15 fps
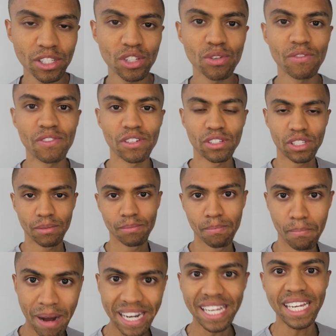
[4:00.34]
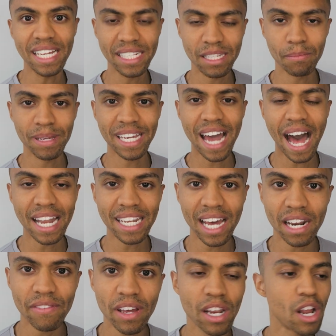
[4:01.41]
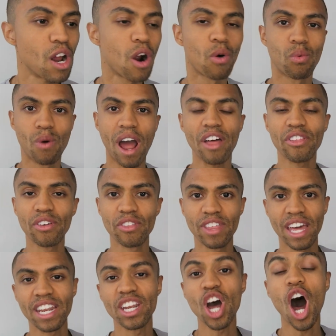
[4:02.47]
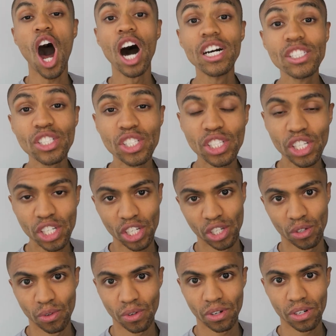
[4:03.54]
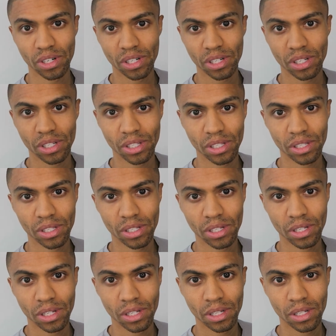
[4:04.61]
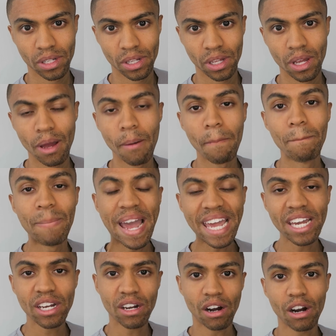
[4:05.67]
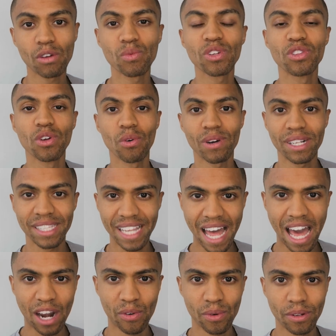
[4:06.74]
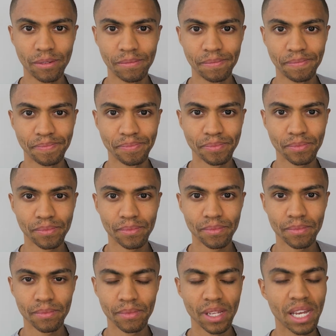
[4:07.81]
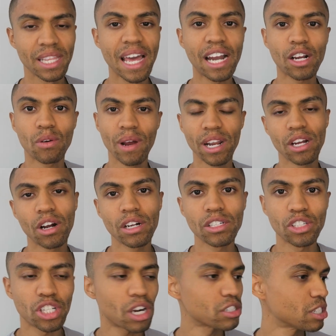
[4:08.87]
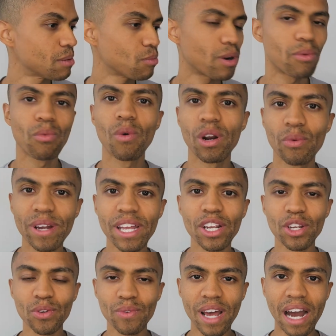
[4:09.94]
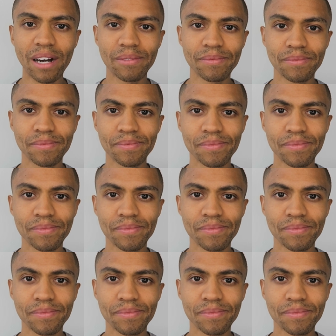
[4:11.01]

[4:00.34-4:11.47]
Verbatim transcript: need to, if there's some money to be gotten out of it, rather than an unsecured bank card with no collateral. That credit card you charge up, well, what are we gonna do now?